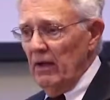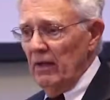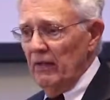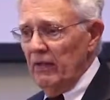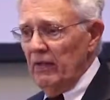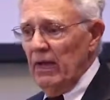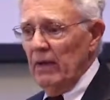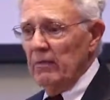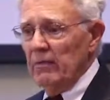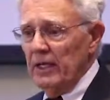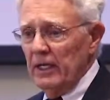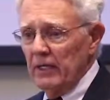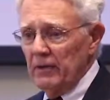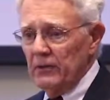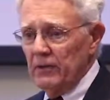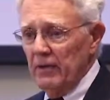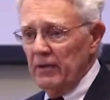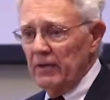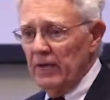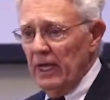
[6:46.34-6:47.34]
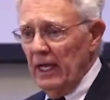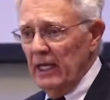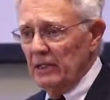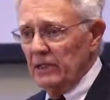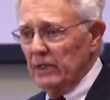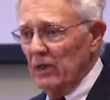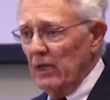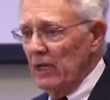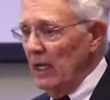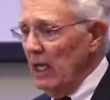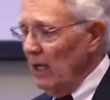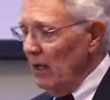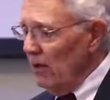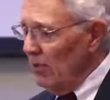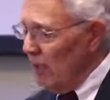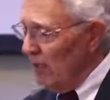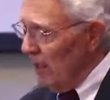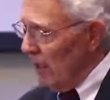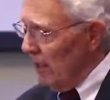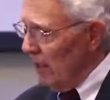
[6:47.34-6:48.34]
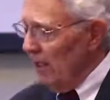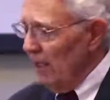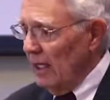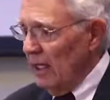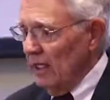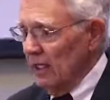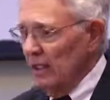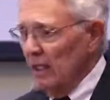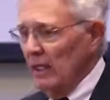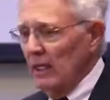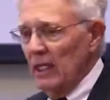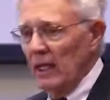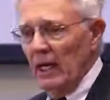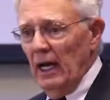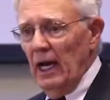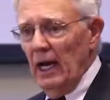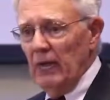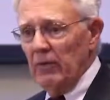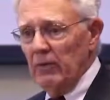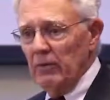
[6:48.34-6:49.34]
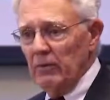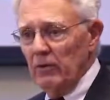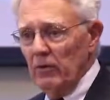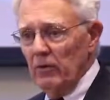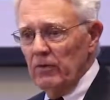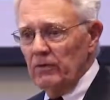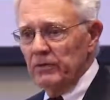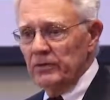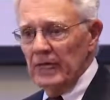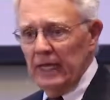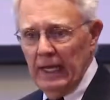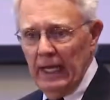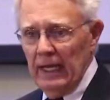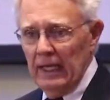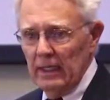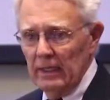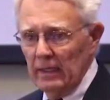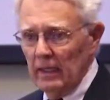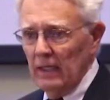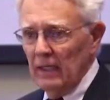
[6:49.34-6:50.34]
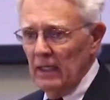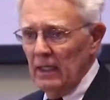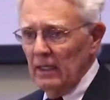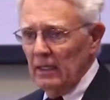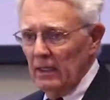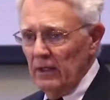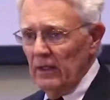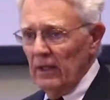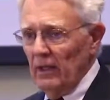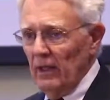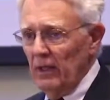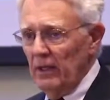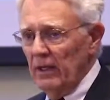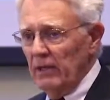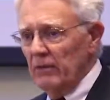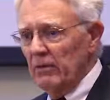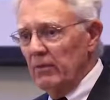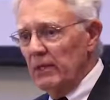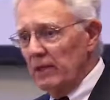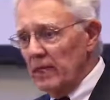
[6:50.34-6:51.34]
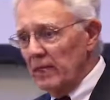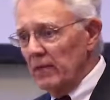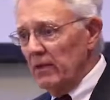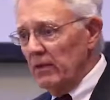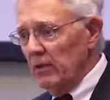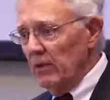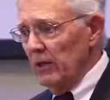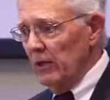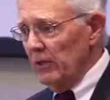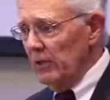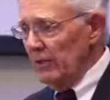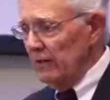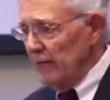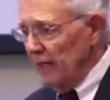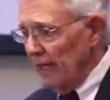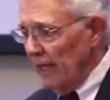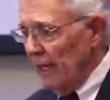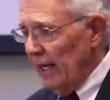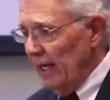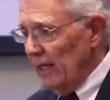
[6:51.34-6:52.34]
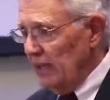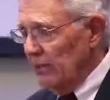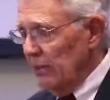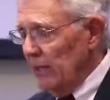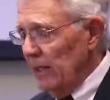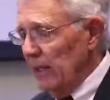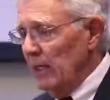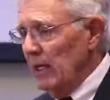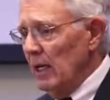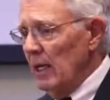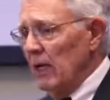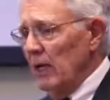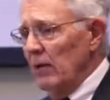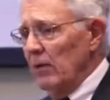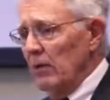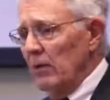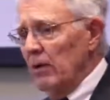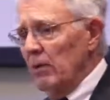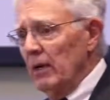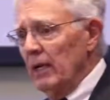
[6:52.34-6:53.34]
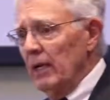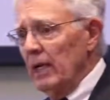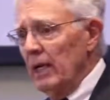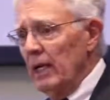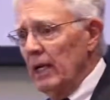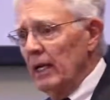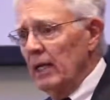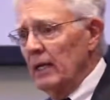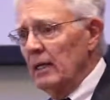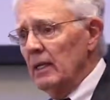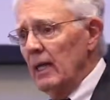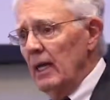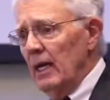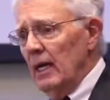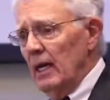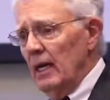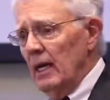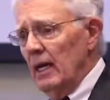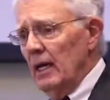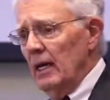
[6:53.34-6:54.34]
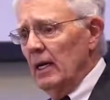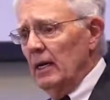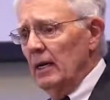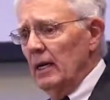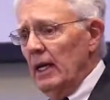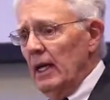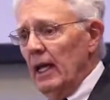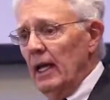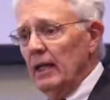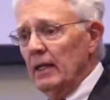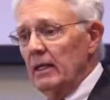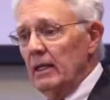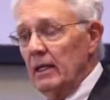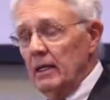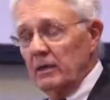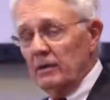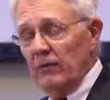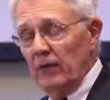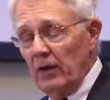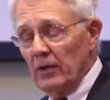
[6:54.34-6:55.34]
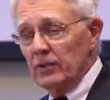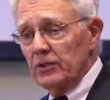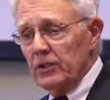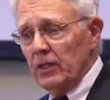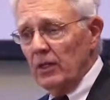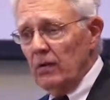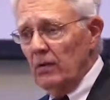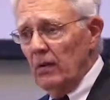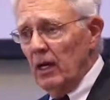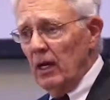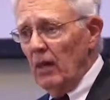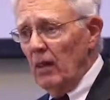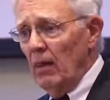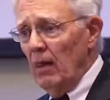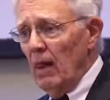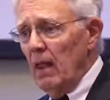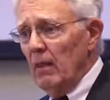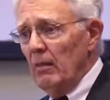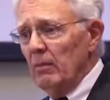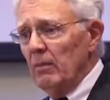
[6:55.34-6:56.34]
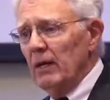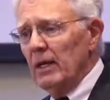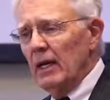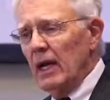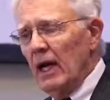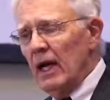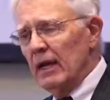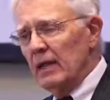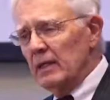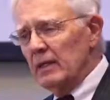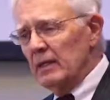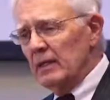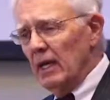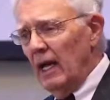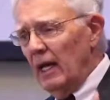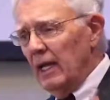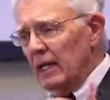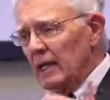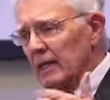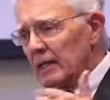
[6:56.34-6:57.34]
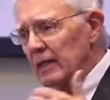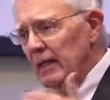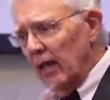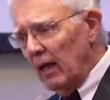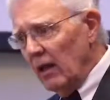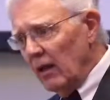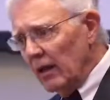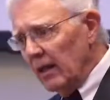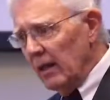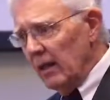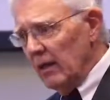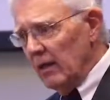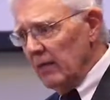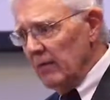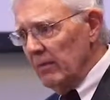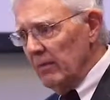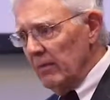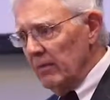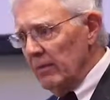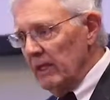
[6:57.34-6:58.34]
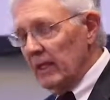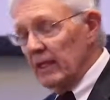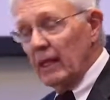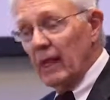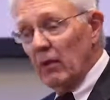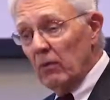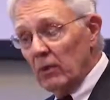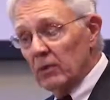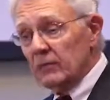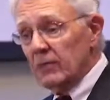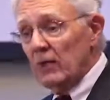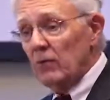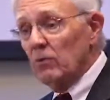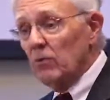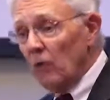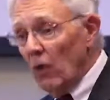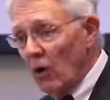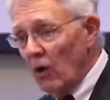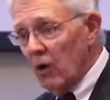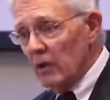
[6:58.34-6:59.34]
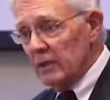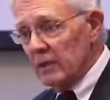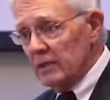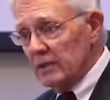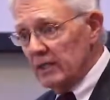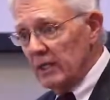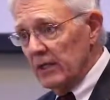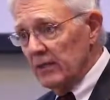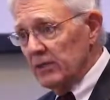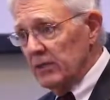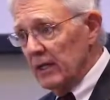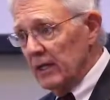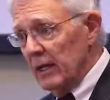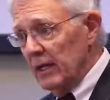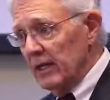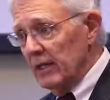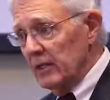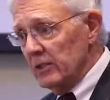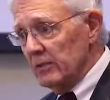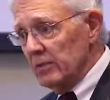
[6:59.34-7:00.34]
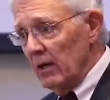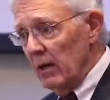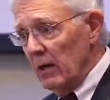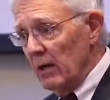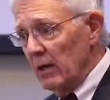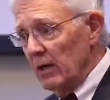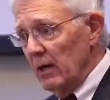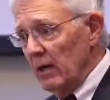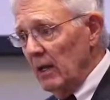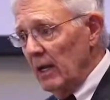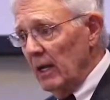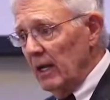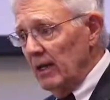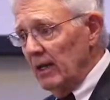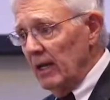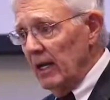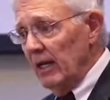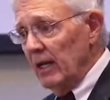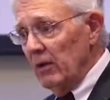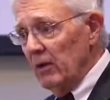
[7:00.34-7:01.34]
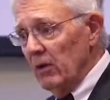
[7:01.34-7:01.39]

family history of cancer, and he wanted that eye removed tonight, and we didn't do it tonight, but we went ahead, and he's functioning well. But I could tell him that that wasn't a wrong decision on his part, that he